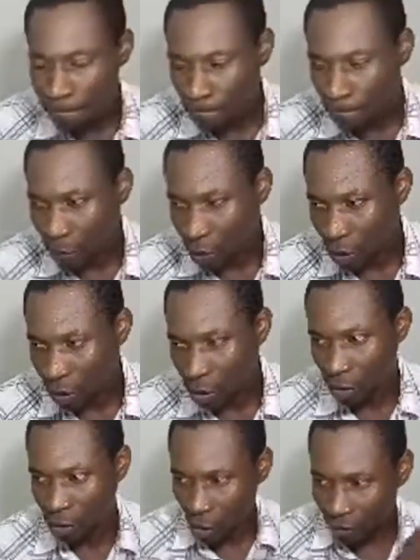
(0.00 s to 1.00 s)
you're not
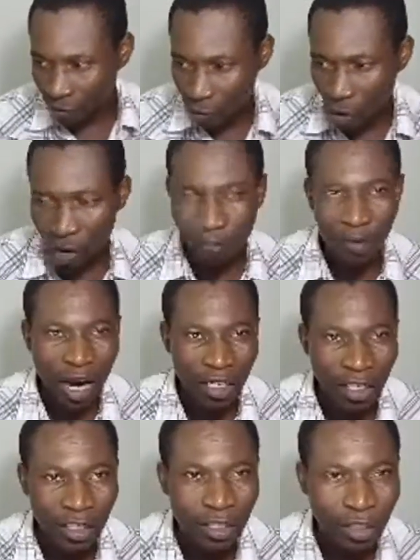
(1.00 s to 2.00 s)
thoughtful of
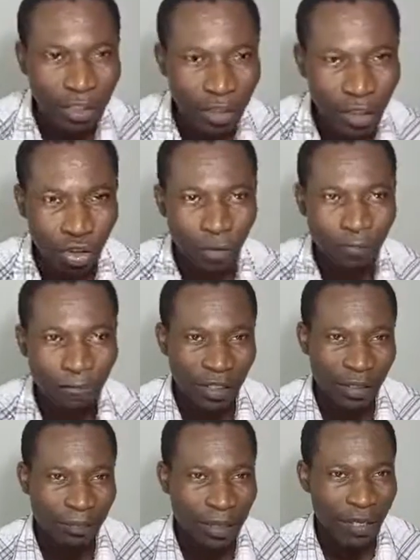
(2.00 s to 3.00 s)
others, you don't feel the
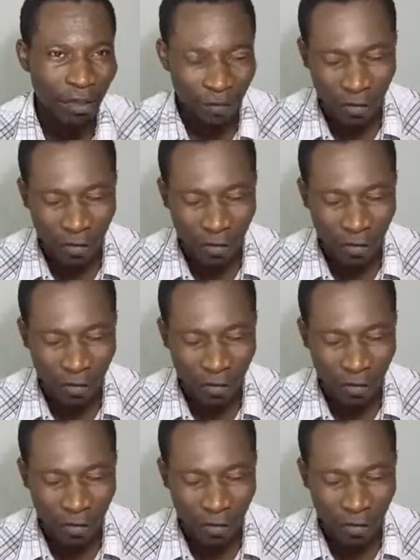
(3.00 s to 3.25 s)
pain of